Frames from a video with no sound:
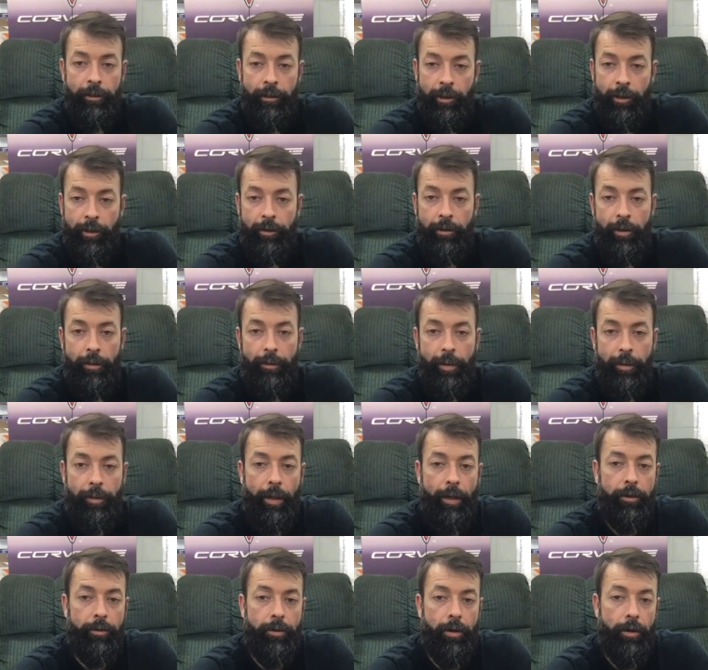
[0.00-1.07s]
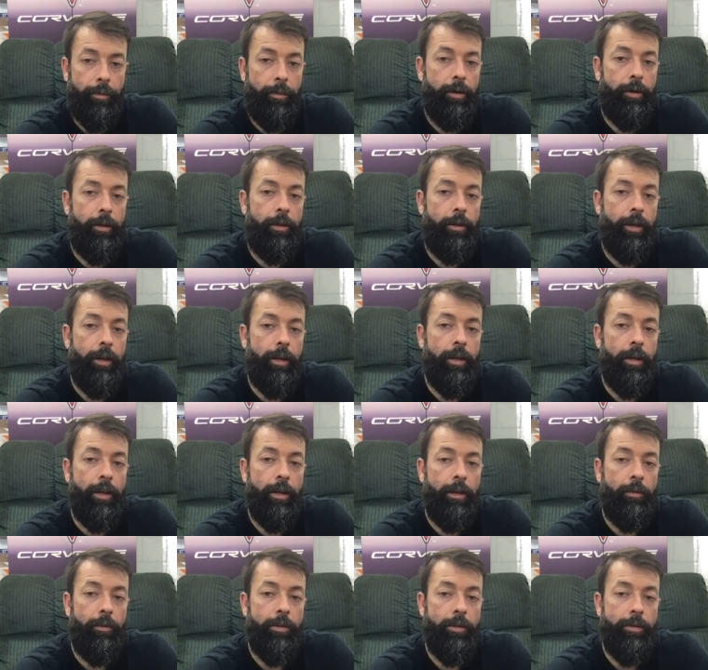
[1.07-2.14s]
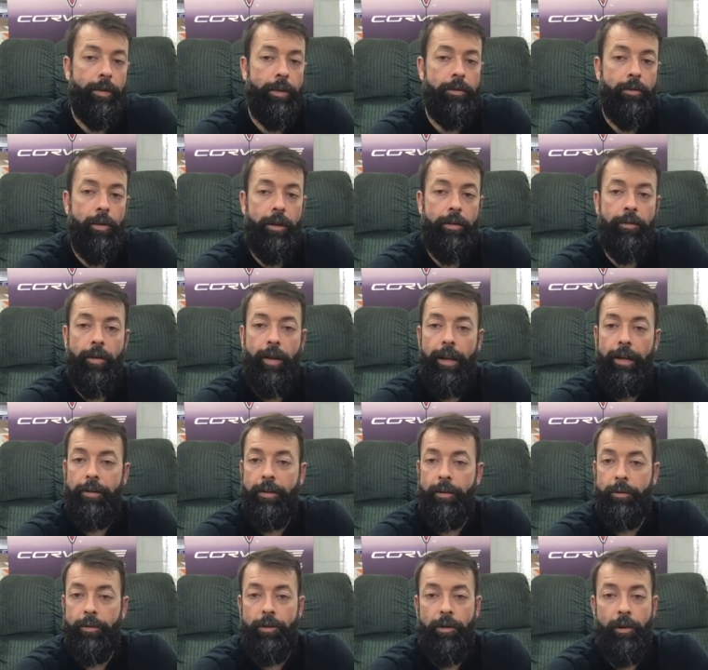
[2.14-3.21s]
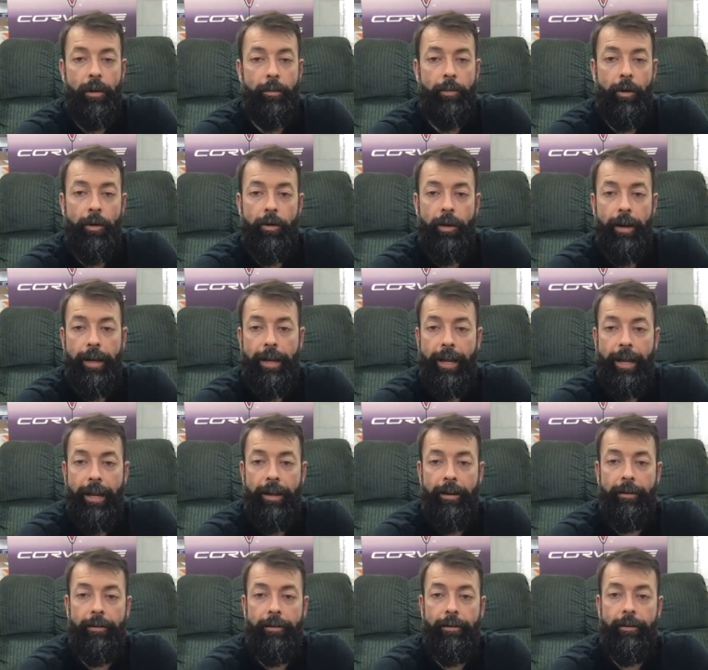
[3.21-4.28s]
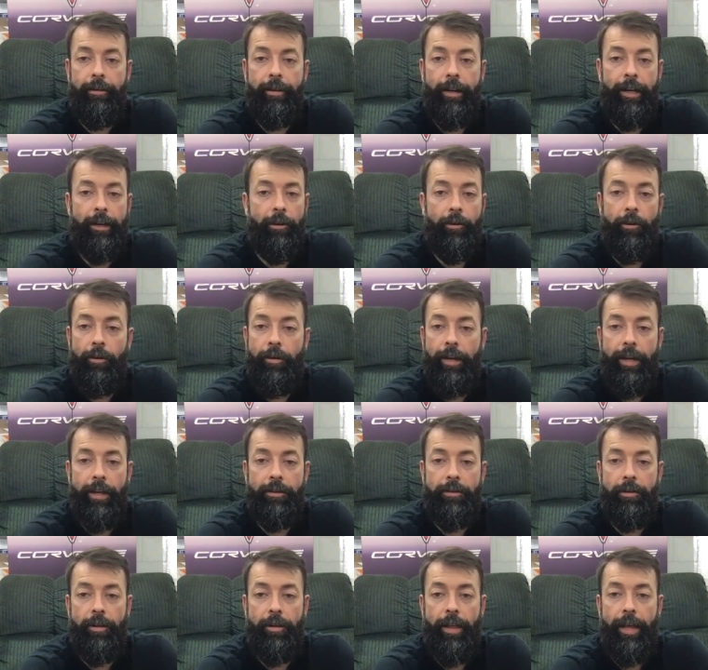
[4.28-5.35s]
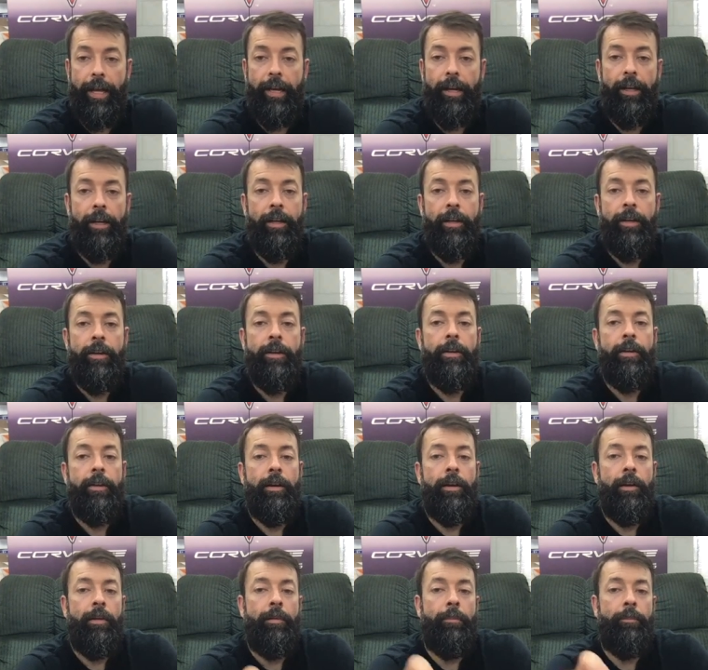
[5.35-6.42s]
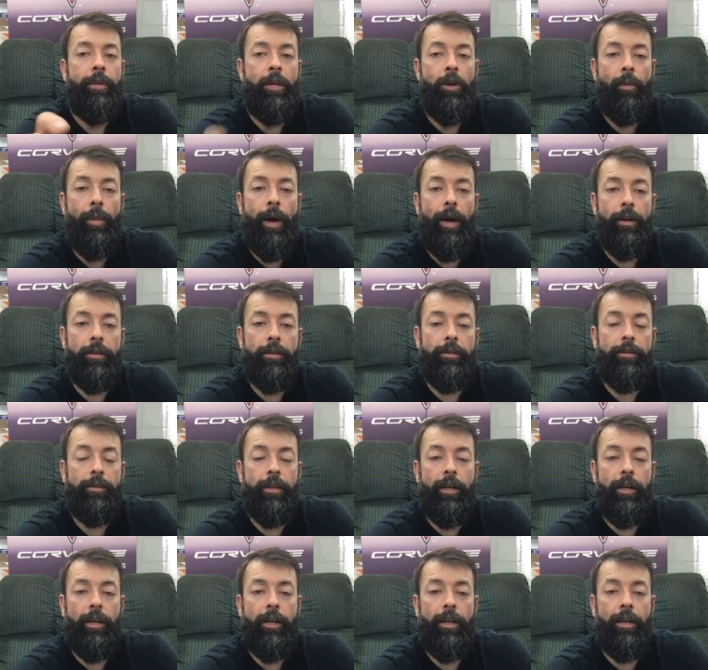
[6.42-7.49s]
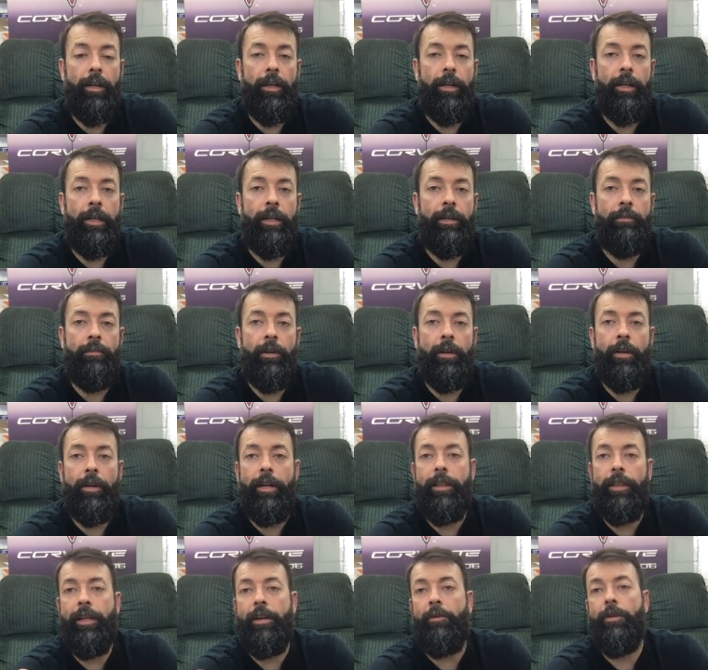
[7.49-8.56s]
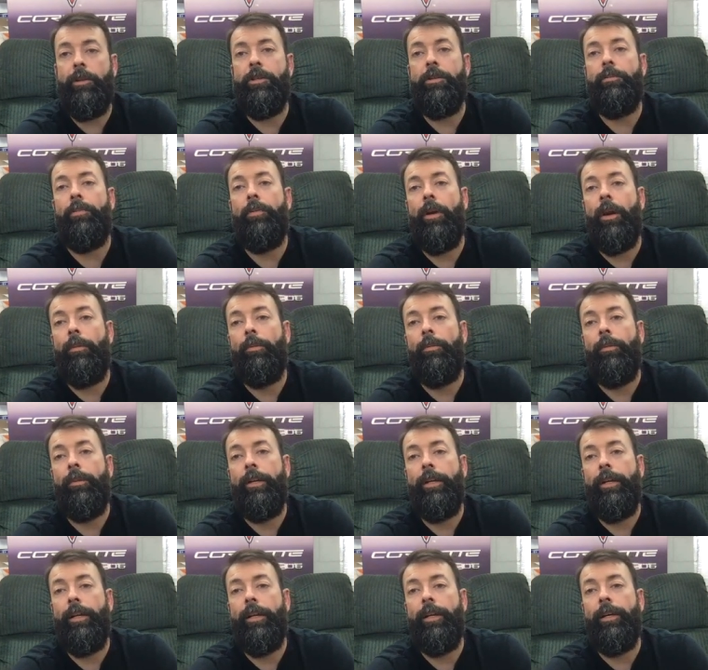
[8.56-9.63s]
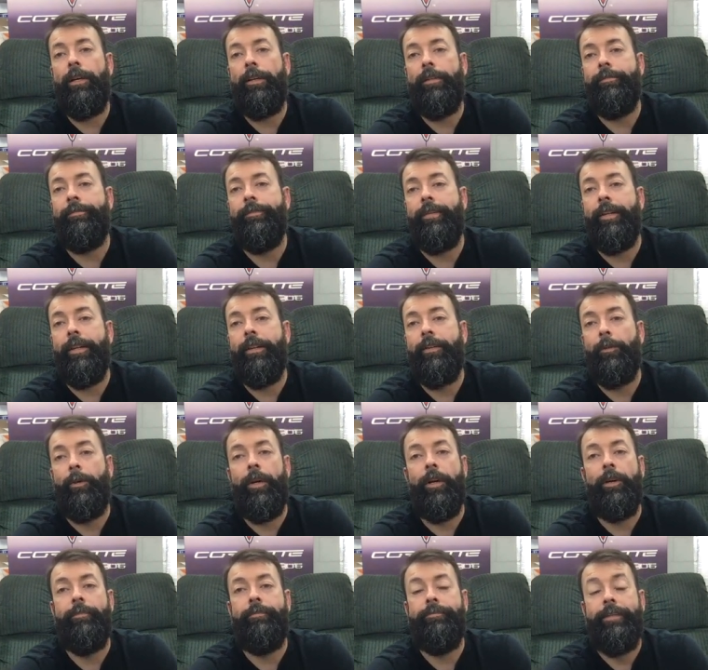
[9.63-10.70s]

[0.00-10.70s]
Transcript: Doing a big block truck build, what is the best transfer case? I'm sorry, brother, I don't know the answer to that. P.O. Box, I think we should probably, well,